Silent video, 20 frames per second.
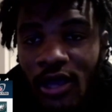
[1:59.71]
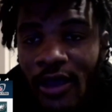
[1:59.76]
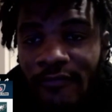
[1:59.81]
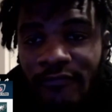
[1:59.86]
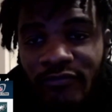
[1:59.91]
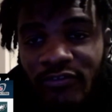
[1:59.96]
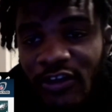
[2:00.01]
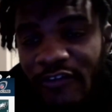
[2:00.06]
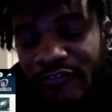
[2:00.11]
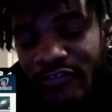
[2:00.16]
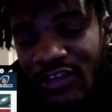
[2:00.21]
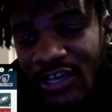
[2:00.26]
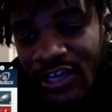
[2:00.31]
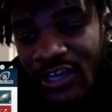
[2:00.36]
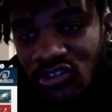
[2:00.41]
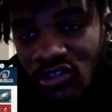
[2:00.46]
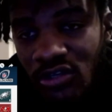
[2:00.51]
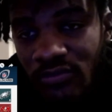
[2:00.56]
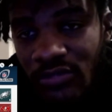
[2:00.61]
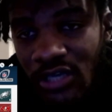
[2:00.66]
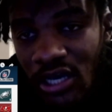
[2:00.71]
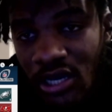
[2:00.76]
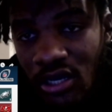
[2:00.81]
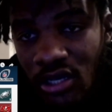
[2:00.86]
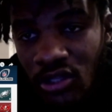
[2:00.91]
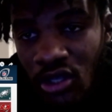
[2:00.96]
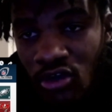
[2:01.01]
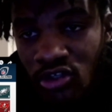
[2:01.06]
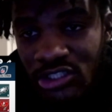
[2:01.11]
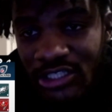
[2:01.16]
I, I feel like it's gonna be a
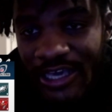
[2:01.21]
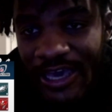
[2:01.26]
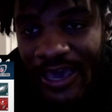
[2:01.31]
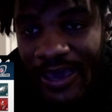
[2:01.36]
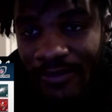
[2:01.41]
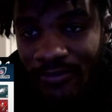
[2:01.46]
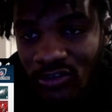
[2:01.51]
close game.